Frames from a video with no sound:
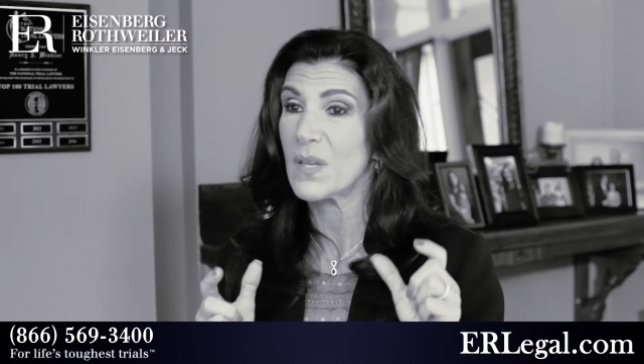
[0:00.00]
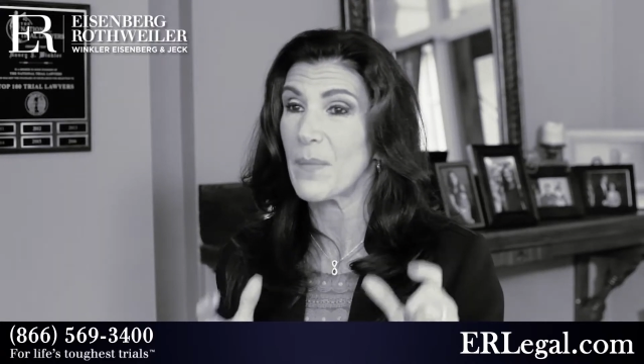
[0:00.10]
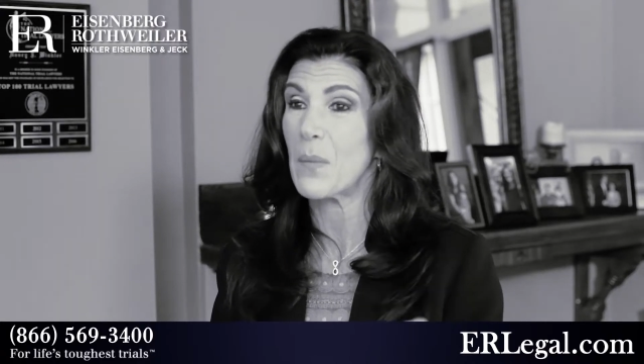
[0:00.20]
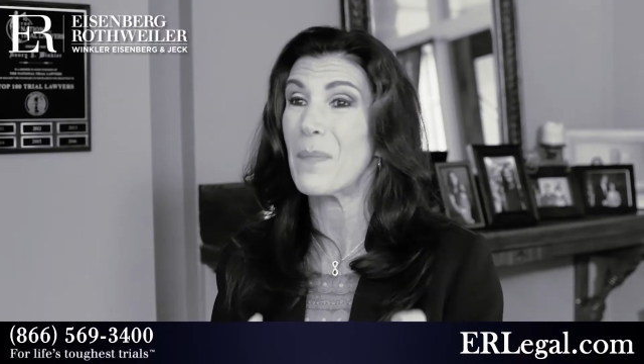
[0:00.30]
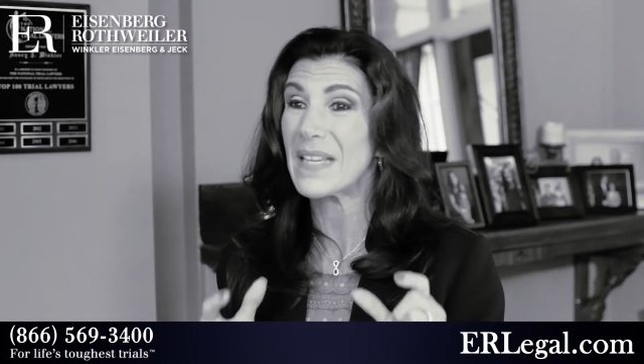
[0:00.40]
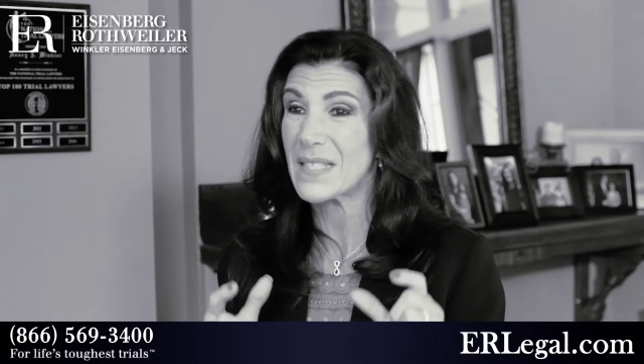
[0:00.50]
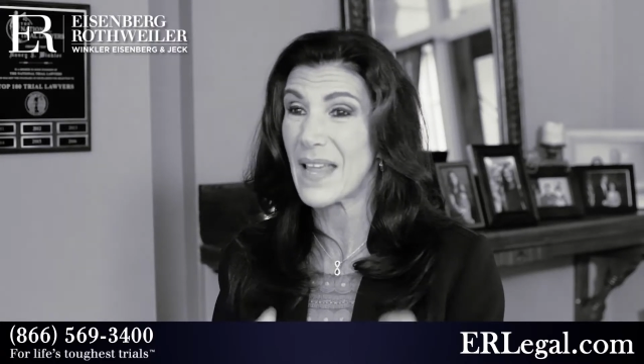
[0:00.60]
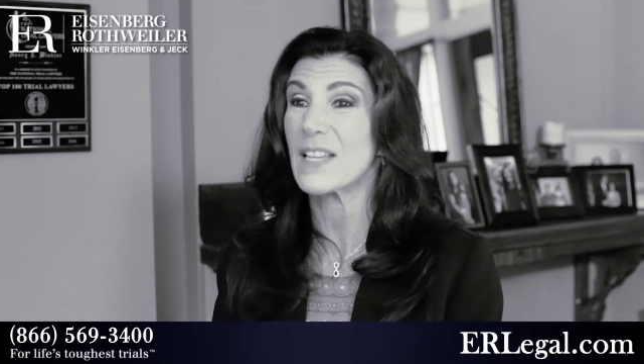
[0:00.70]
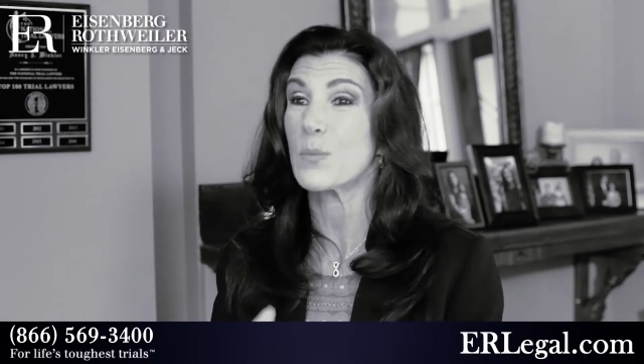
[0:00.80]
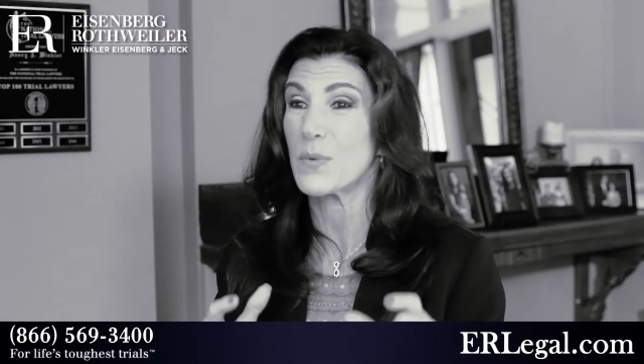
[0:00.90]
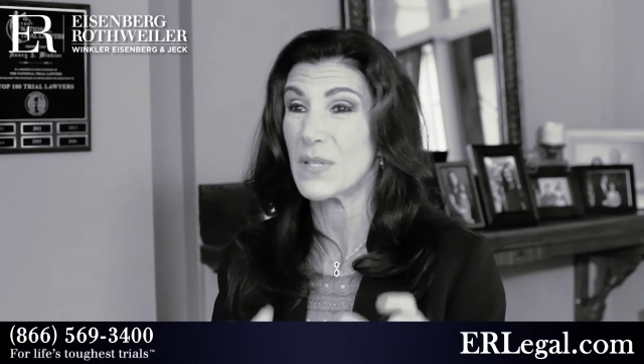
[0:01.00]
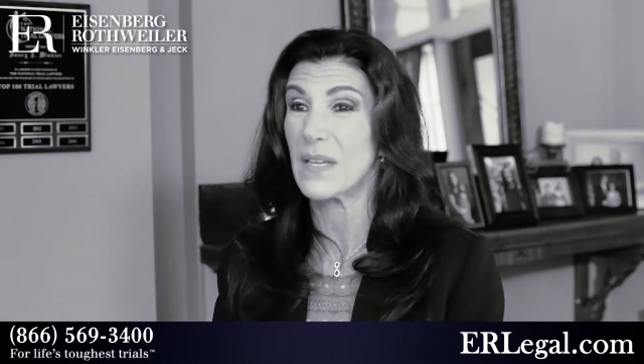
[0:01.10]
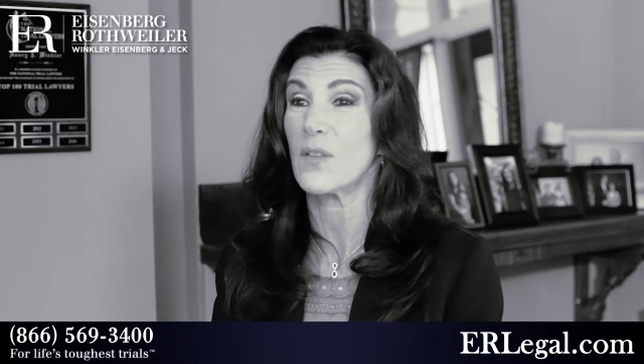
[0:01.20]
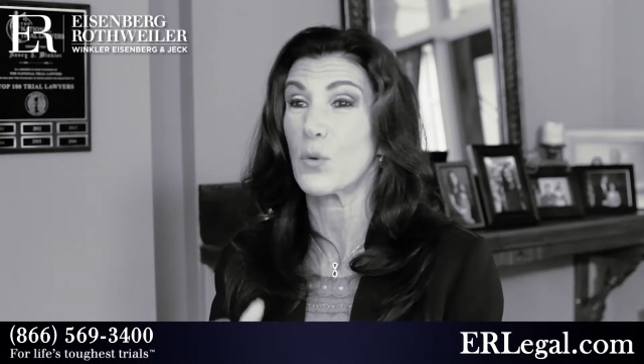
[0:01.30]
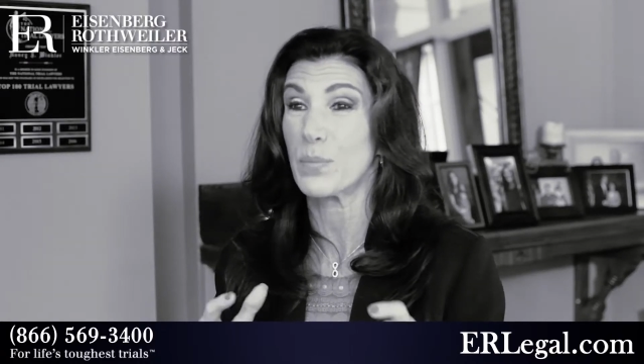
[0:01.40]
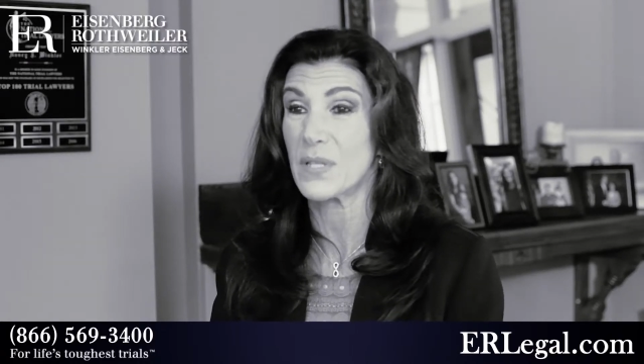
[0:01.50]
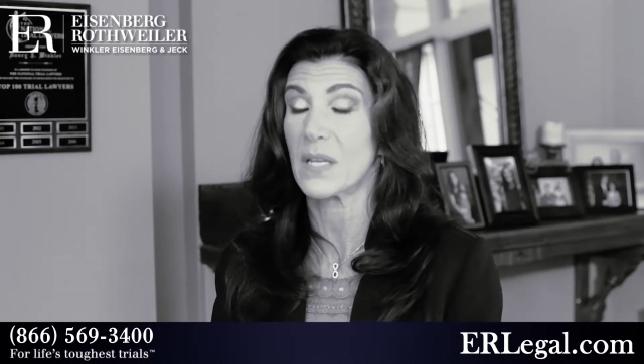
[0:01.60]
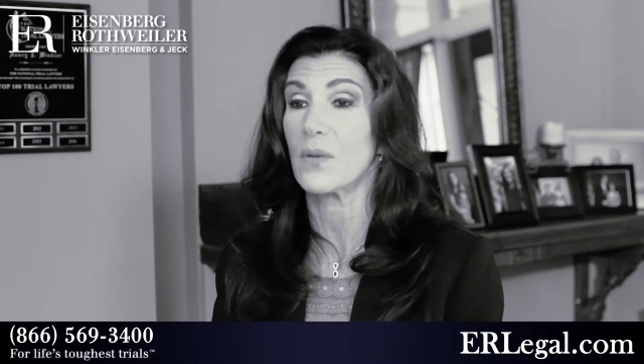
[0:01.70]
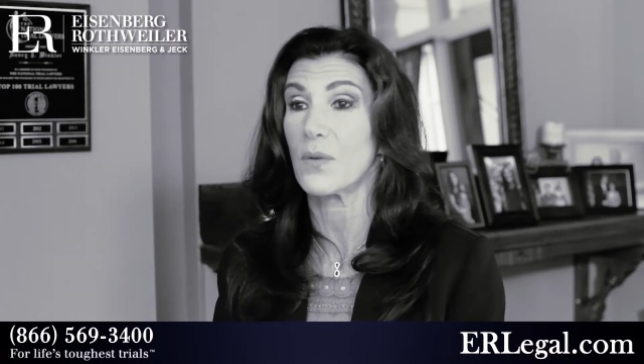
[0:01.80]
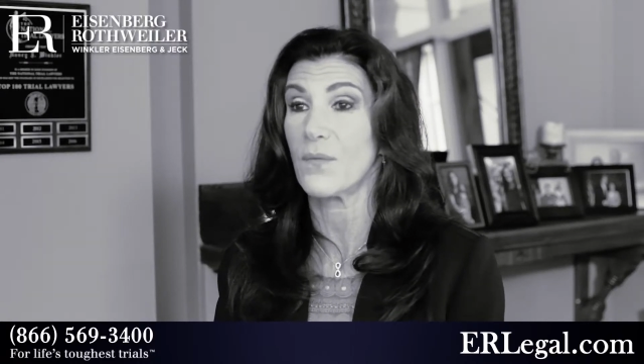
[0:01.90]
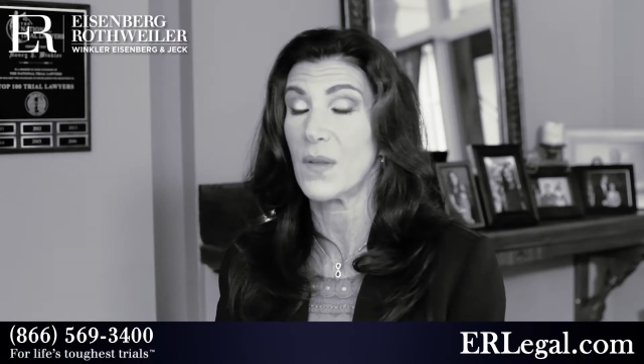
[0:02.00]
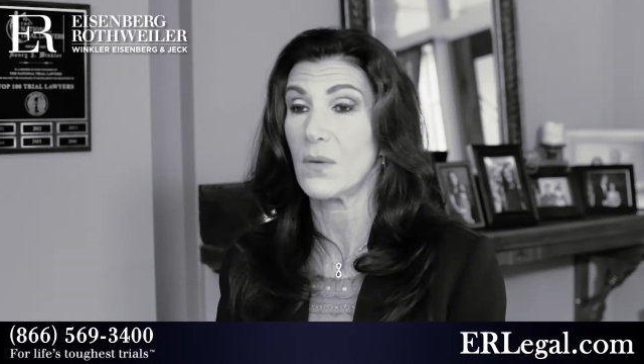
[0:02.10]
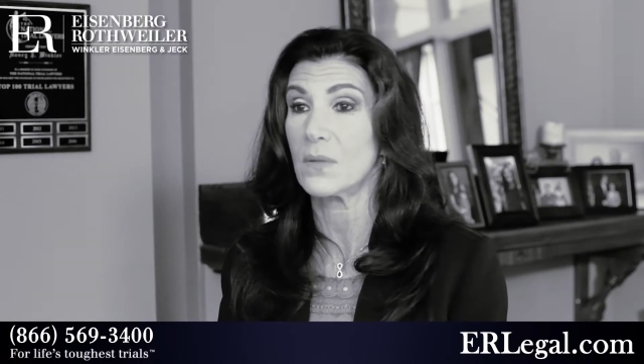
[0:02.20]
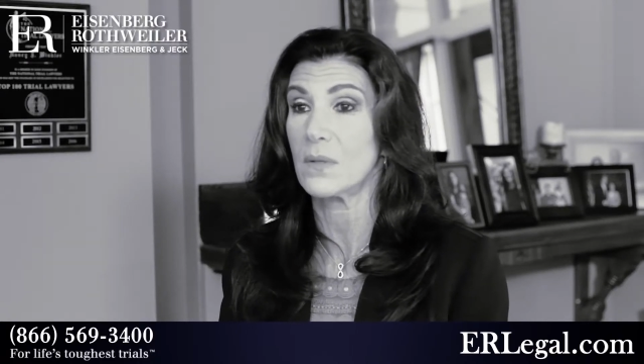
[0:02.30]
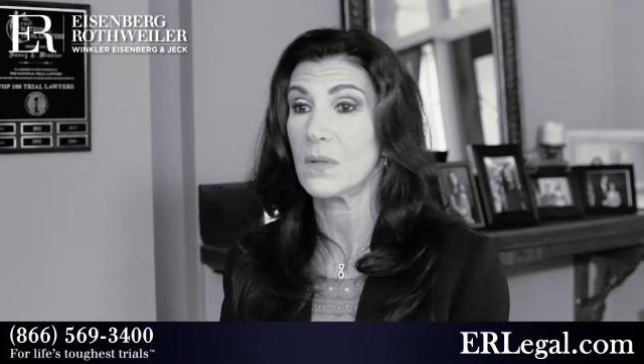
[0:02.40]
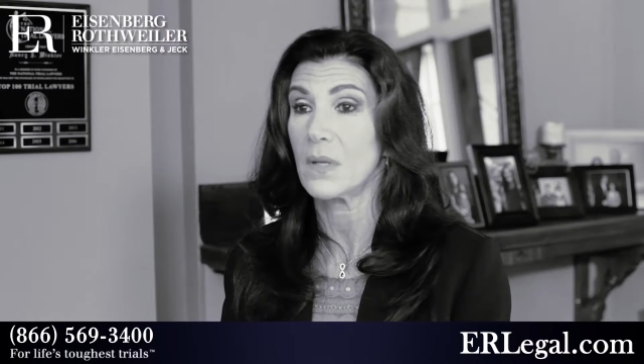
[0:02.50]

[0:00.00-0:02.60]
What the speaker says: some of the best experts in their particular field.